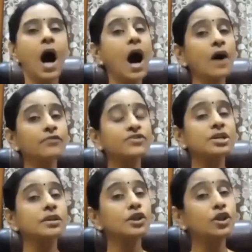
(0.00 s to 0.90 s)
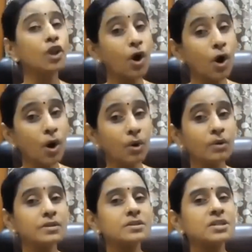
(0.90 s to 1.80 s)
after a
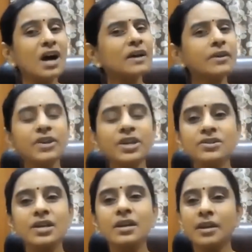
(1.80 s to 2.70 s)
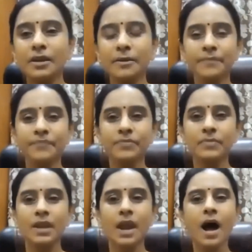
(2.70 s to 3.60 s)
long, tiring day,
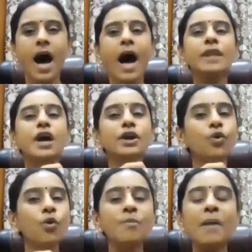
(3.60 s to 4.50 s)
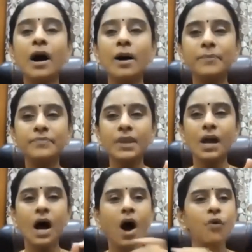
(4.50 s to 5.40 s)
an aroma
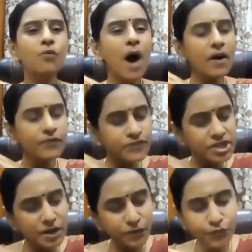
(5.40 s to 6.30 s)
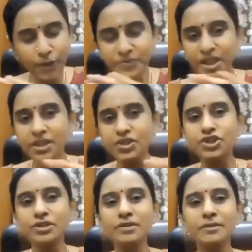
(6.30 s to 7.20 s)
wafted from the
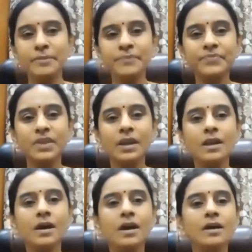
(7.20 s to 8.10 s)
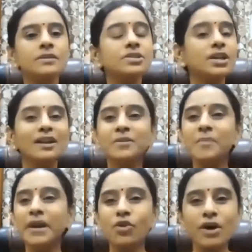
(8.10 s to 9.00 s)
kitchen, tickling
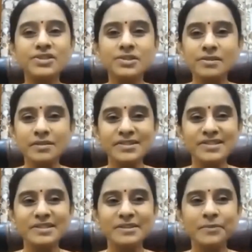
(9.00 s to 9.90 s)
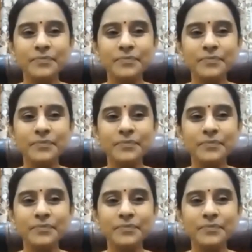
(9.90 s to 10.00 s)
my nostrils.